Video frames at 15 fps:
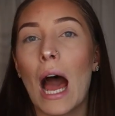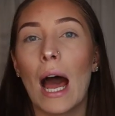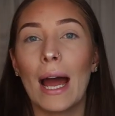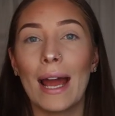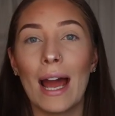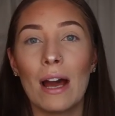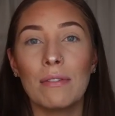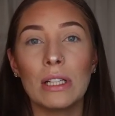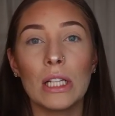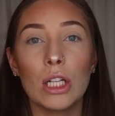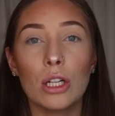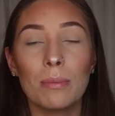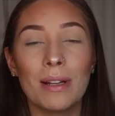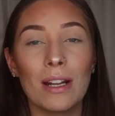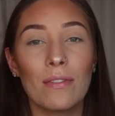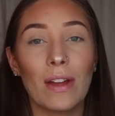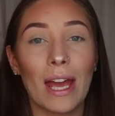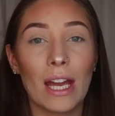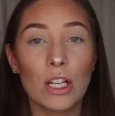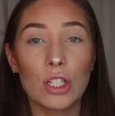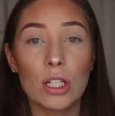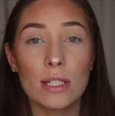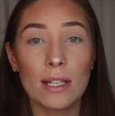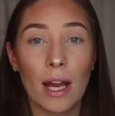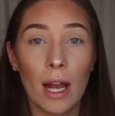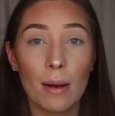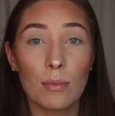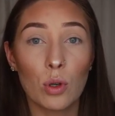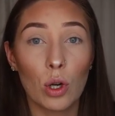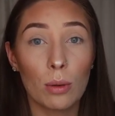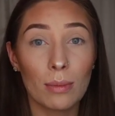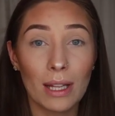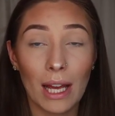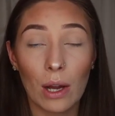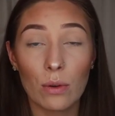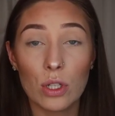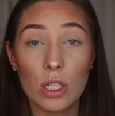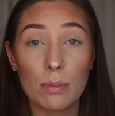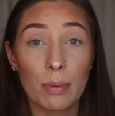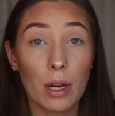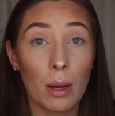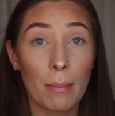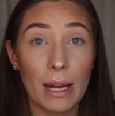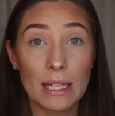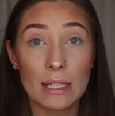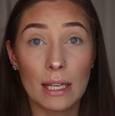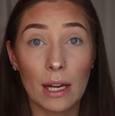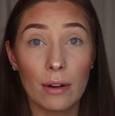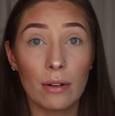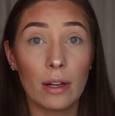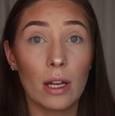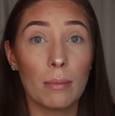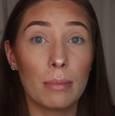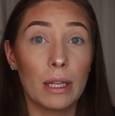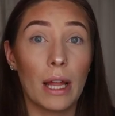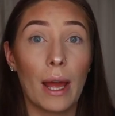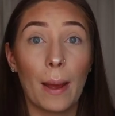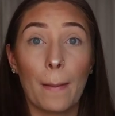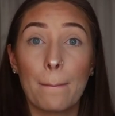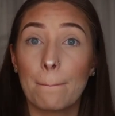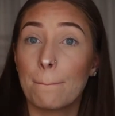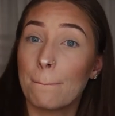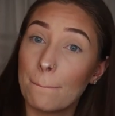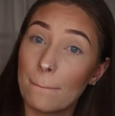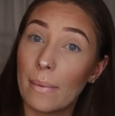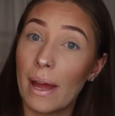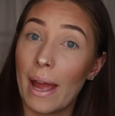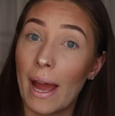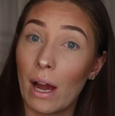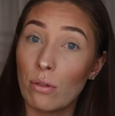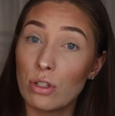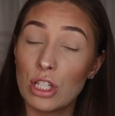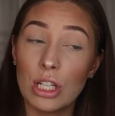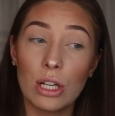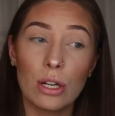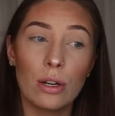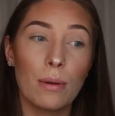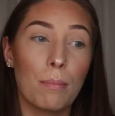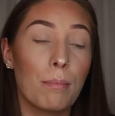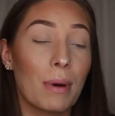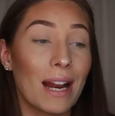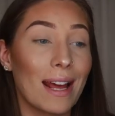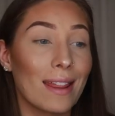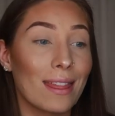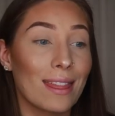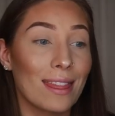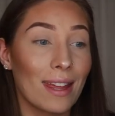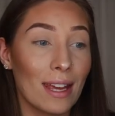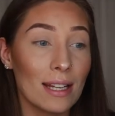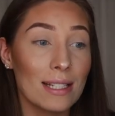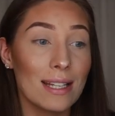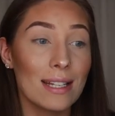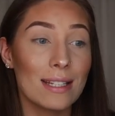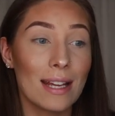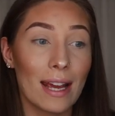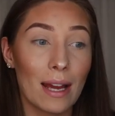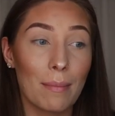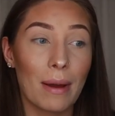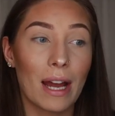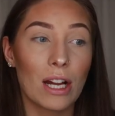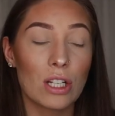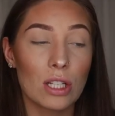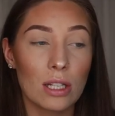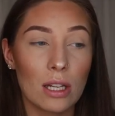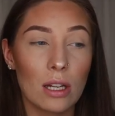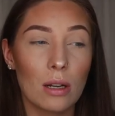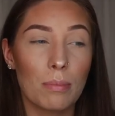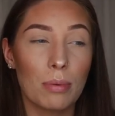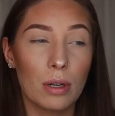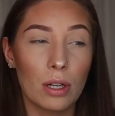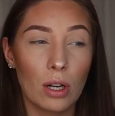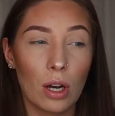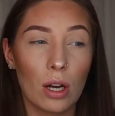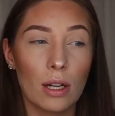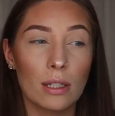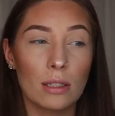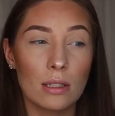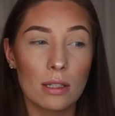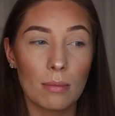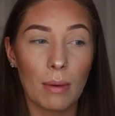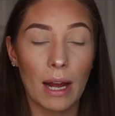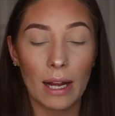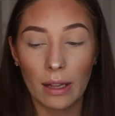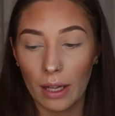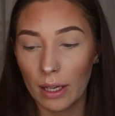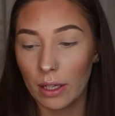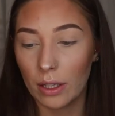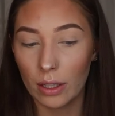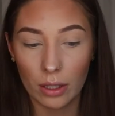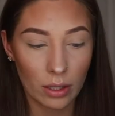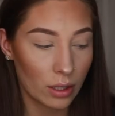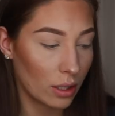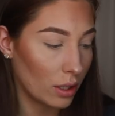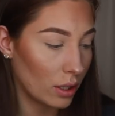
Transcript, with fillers: I have a little bit of extra time. Normally I would just put on mascara and be like, ouch here. But I think today I'm actually going to put on some eyeliner.